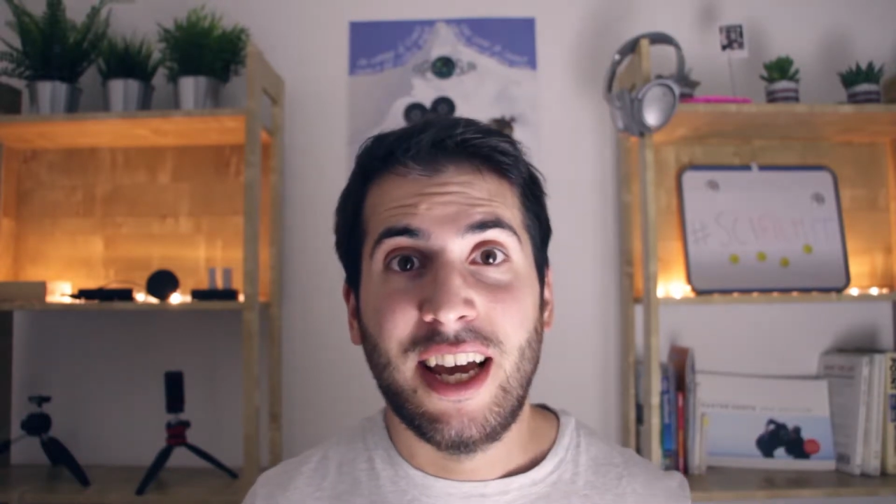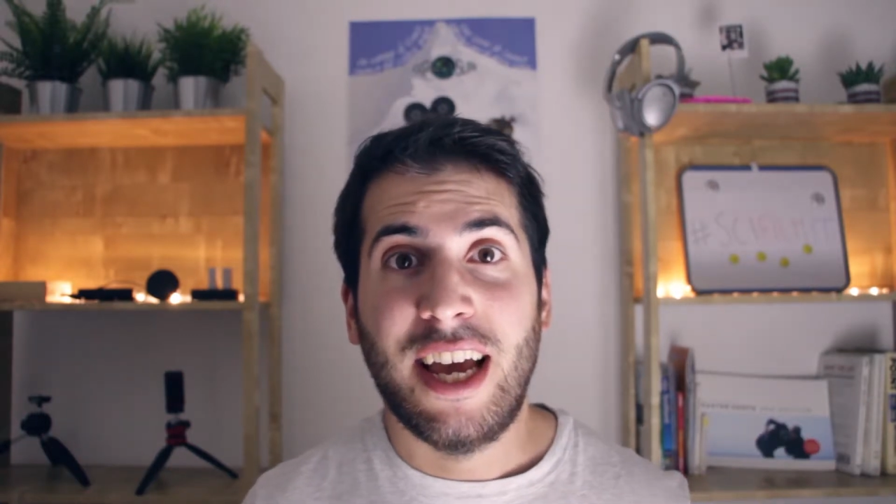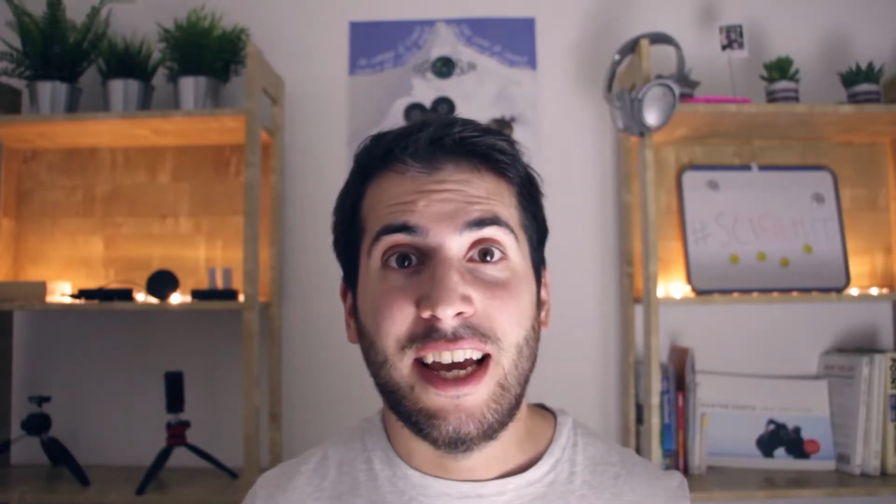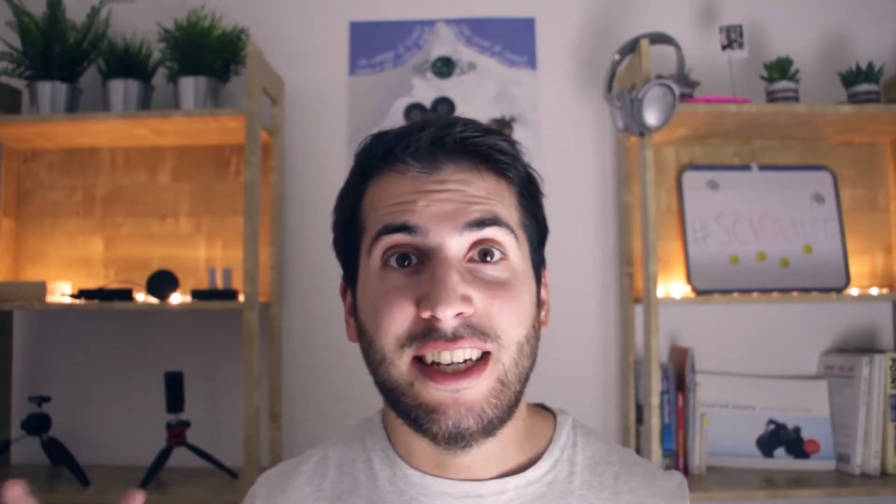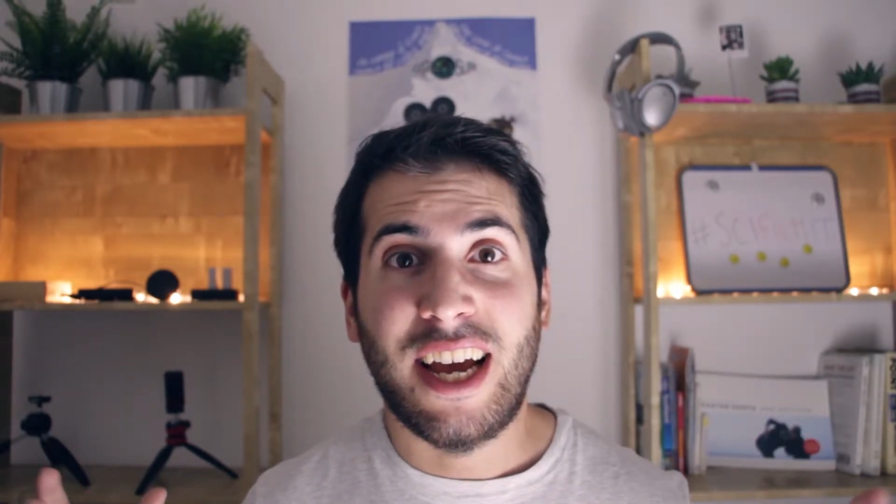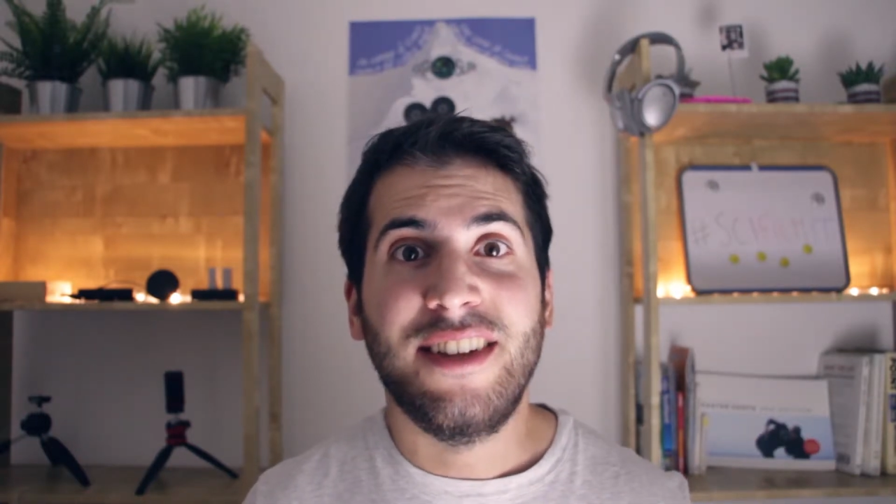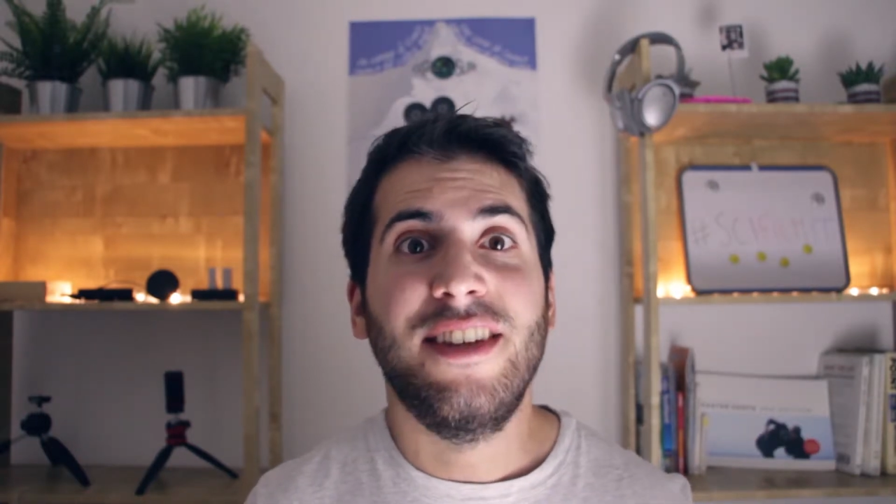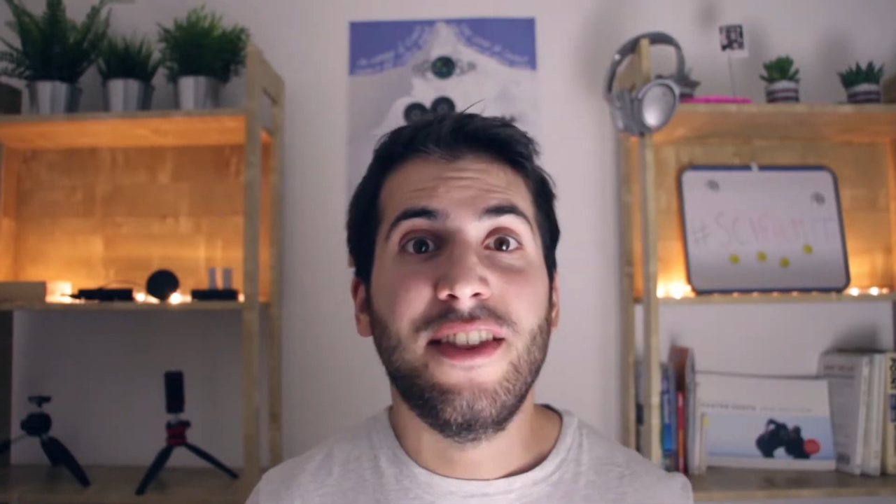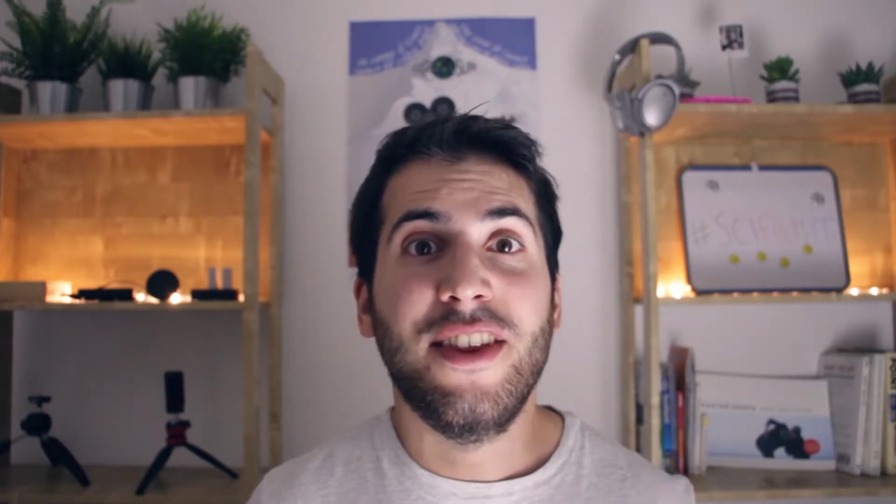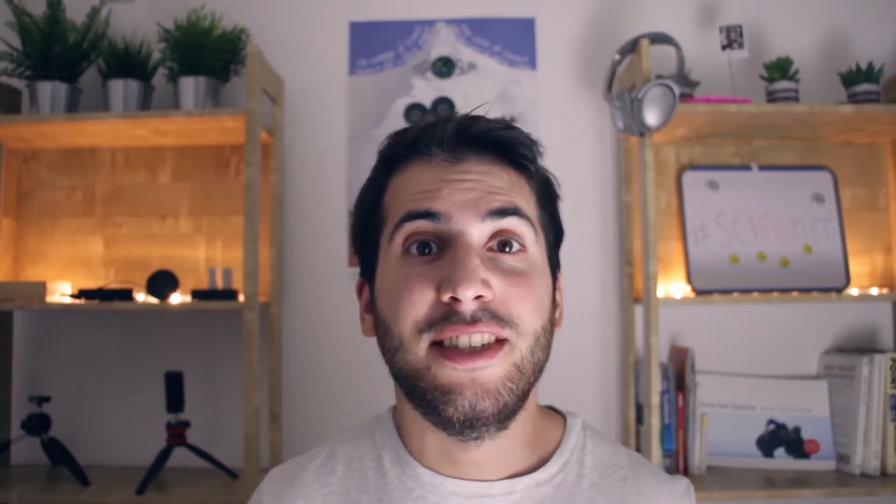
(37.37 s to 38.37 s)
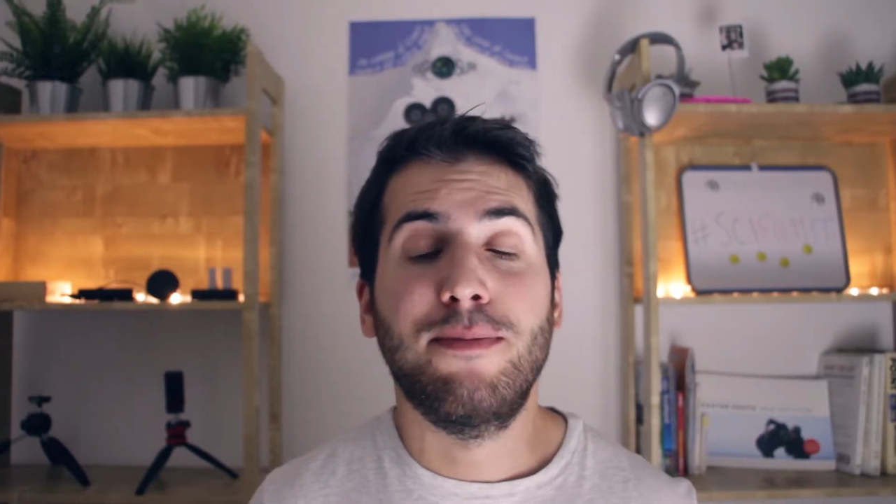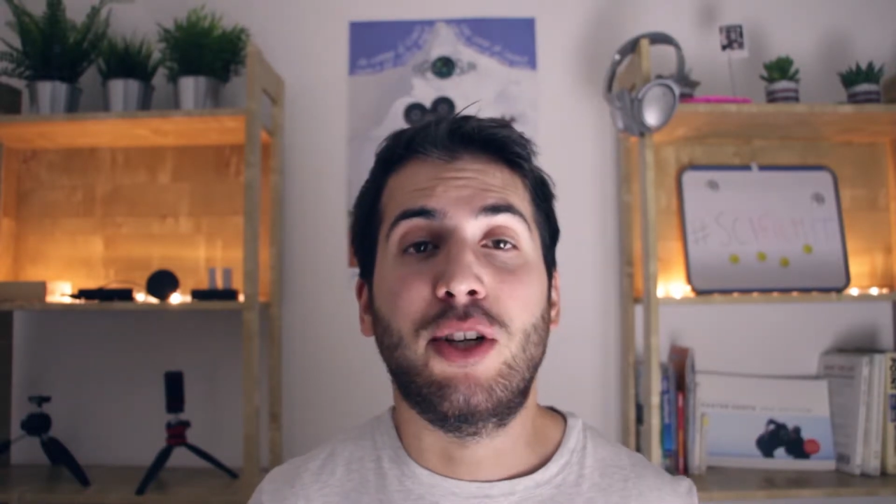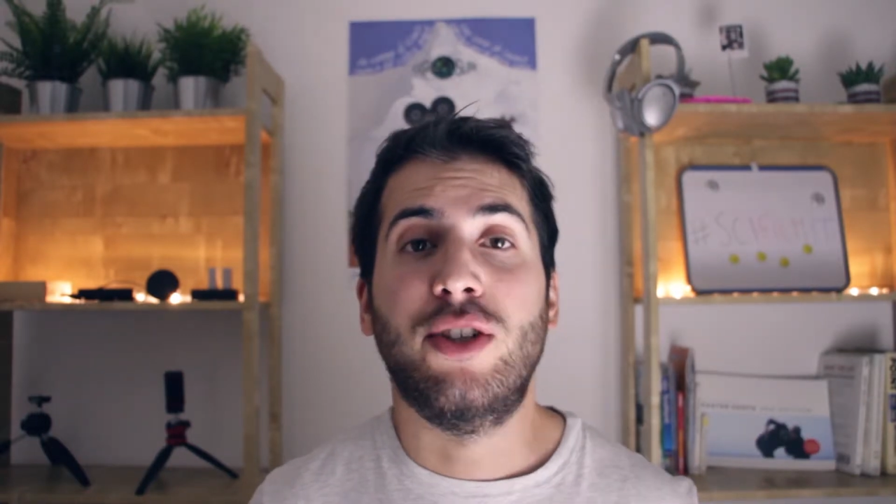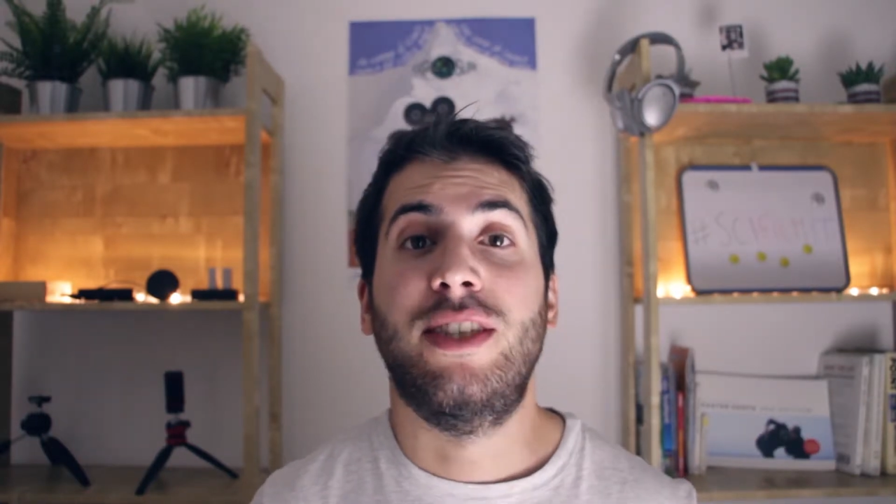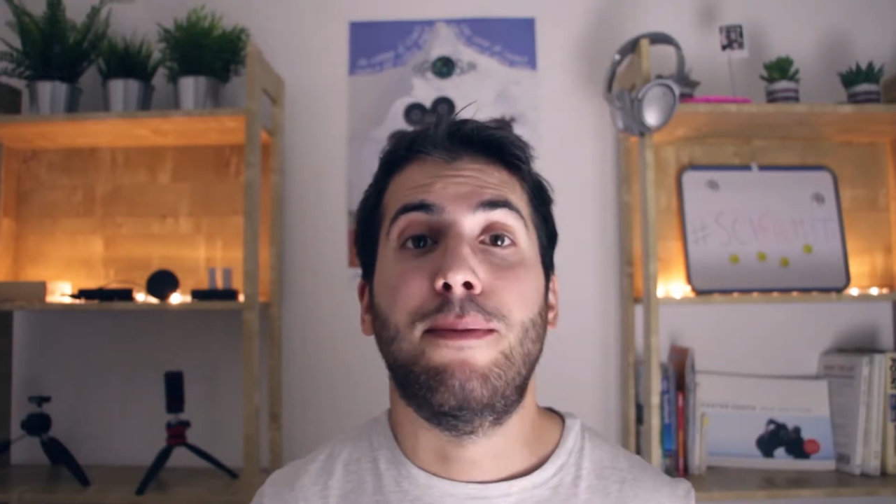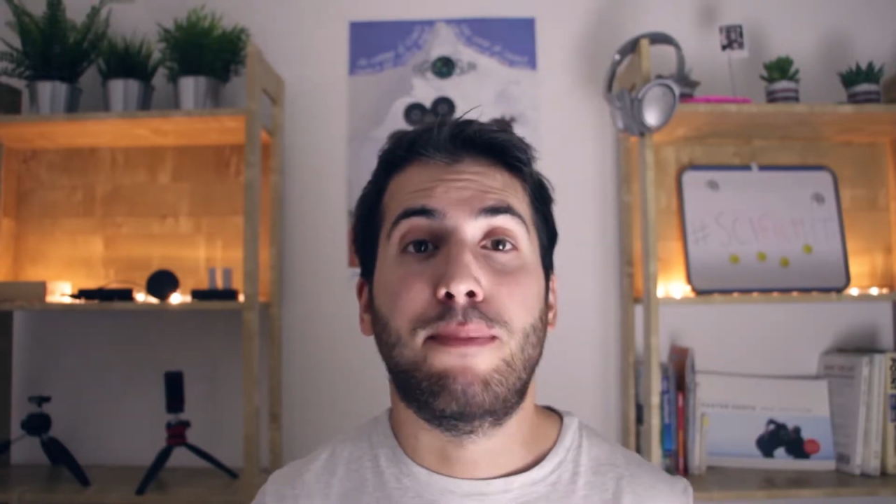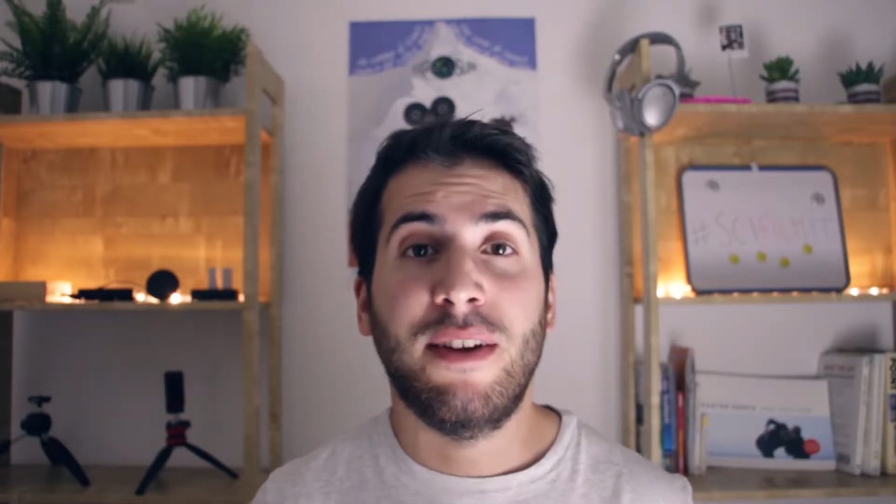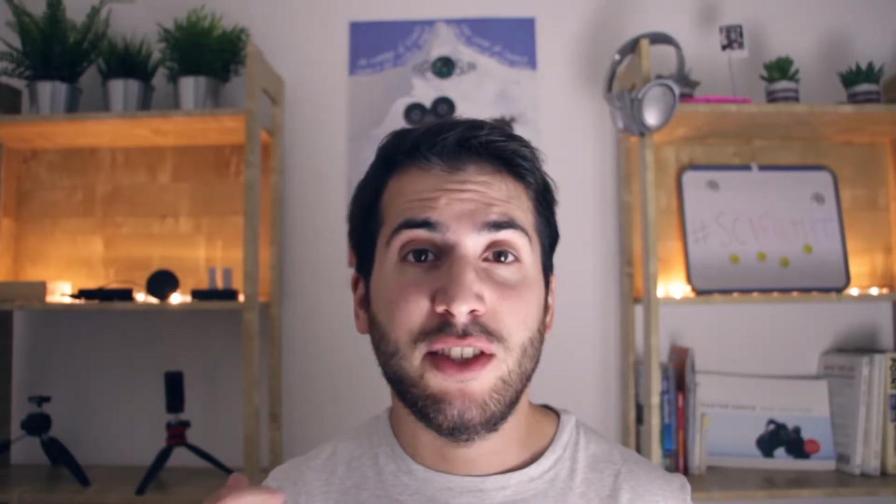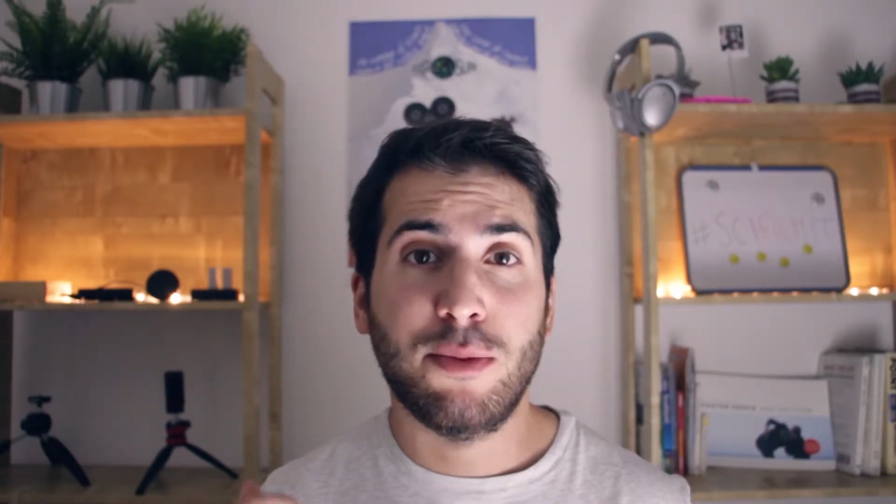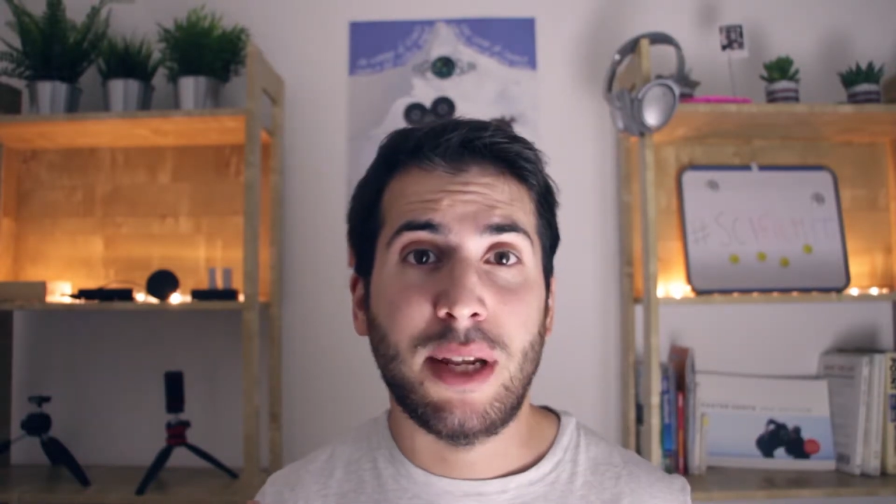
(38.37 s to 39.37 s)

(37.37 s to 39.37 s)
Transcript: and I did this because the previous